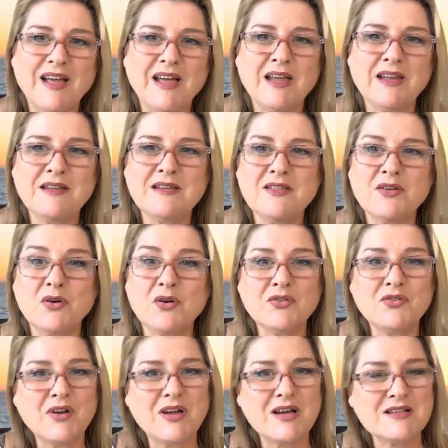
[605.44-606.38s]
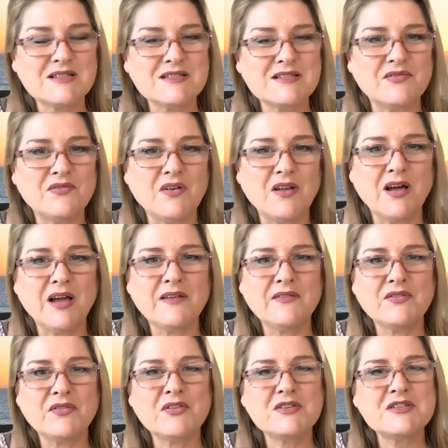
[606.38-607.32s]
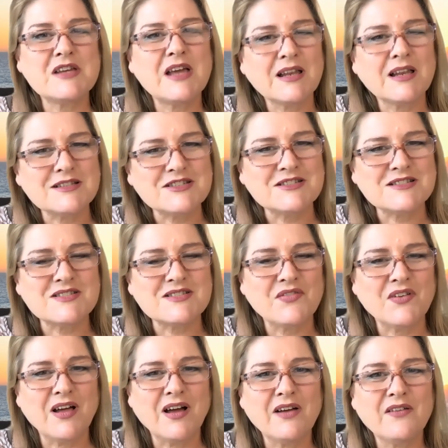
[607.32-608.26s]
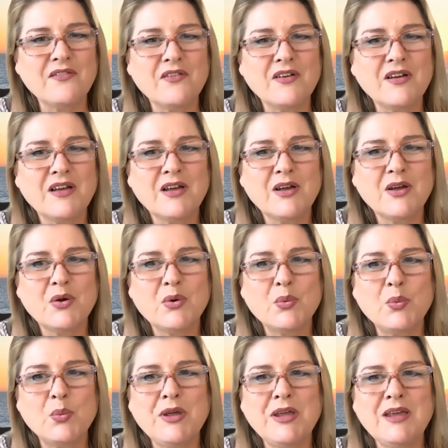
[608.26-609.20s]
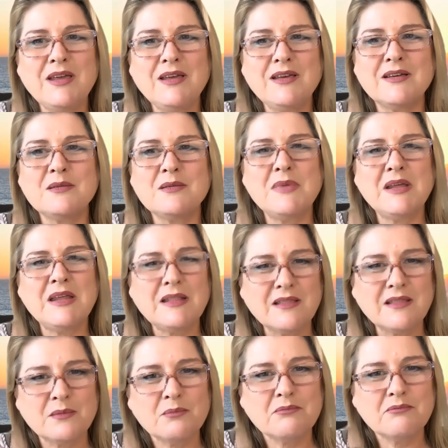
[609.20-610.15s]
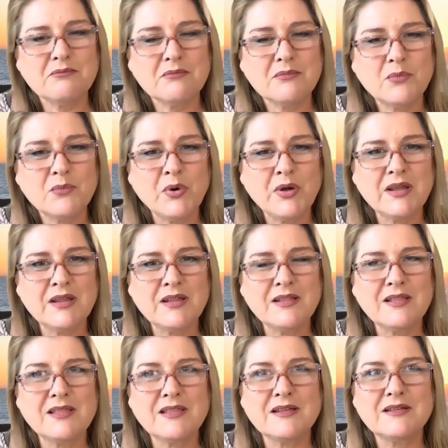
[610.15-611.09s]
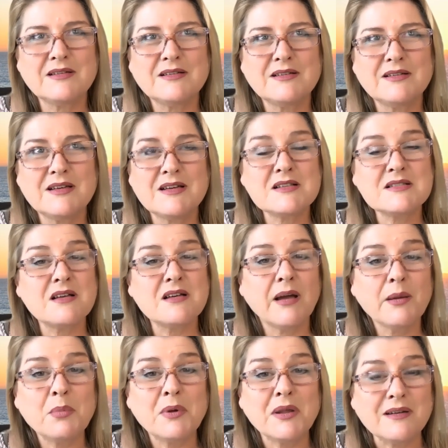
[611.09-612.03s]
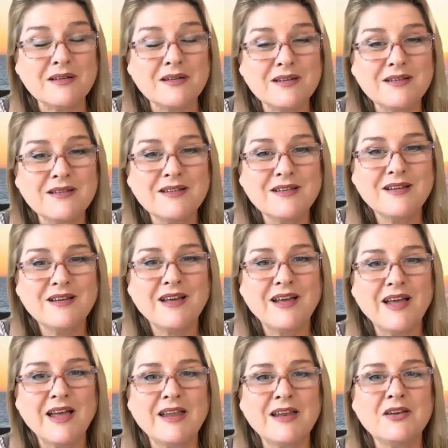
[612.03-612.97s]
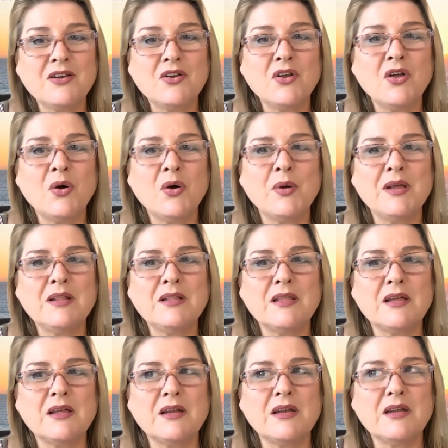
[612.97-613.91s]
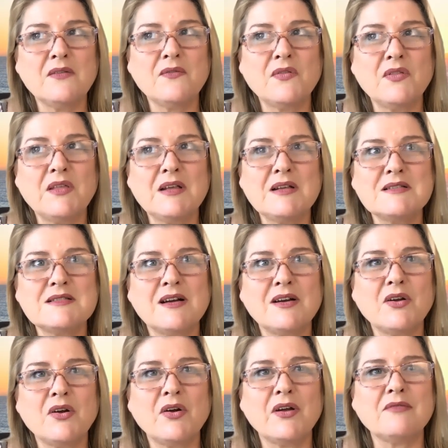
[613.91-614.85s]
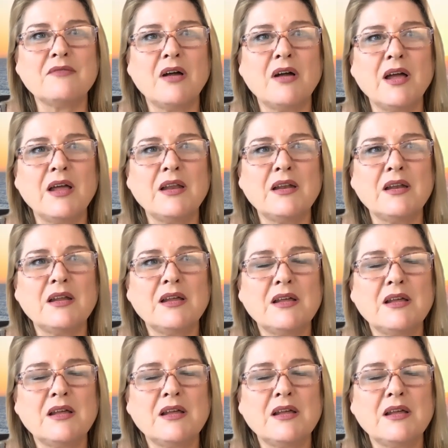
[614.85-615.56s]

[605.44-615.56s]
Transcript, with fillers: and the contrasts of life, the challenges of life, we can meet them with excitement and knowing that if things aren't going right,